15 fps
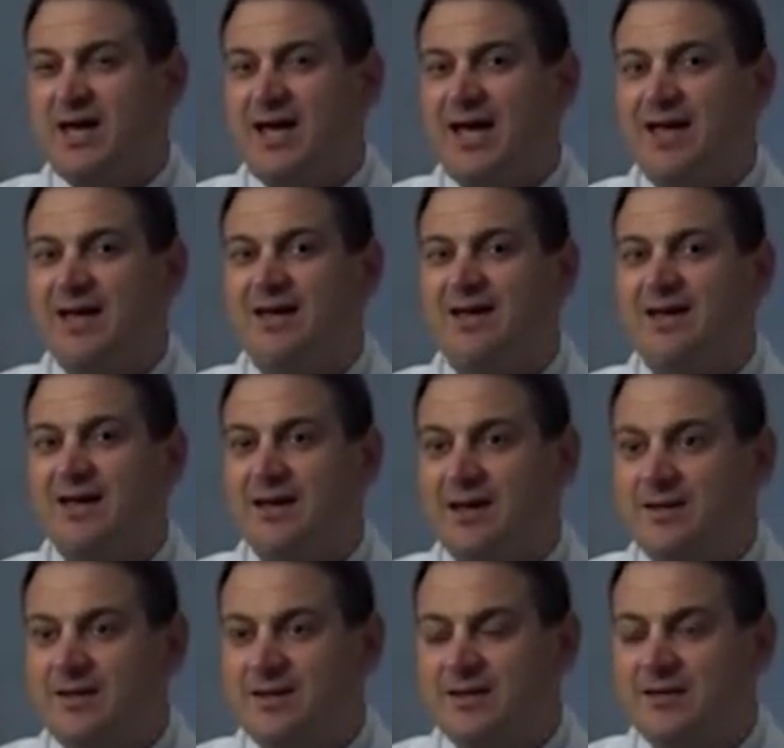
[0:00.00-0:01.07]
And
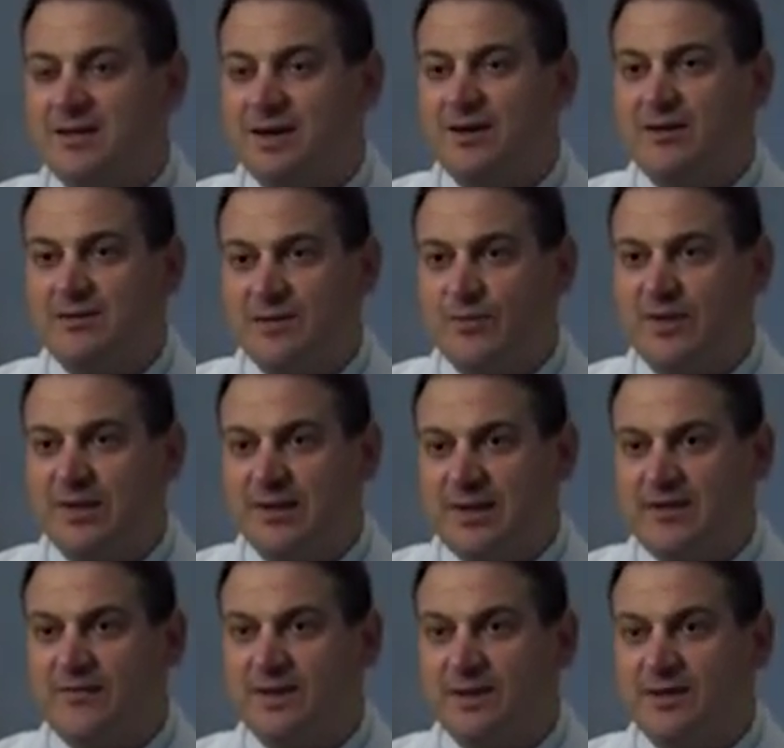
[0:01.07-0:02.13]
in this era that we
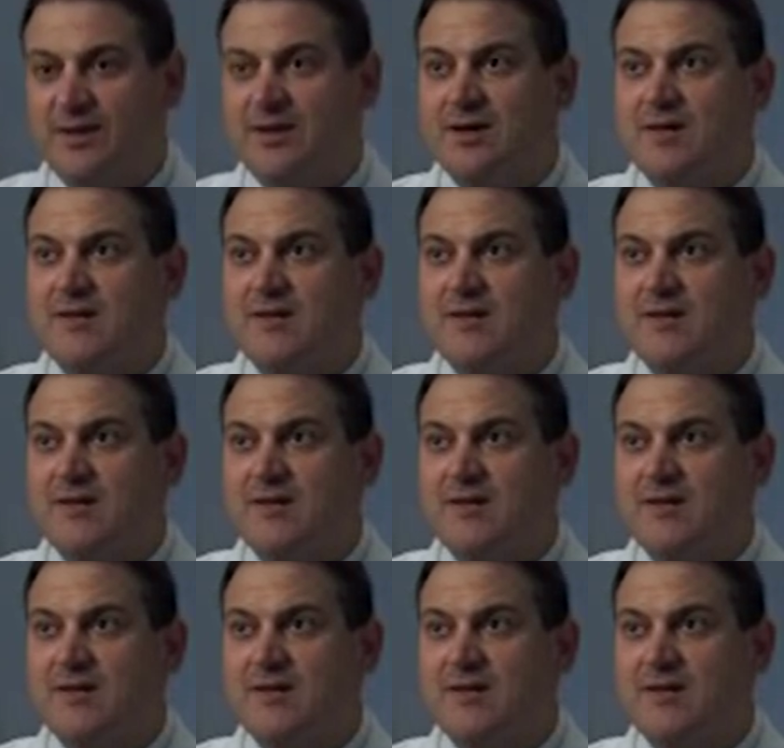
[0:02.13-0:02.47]
live in,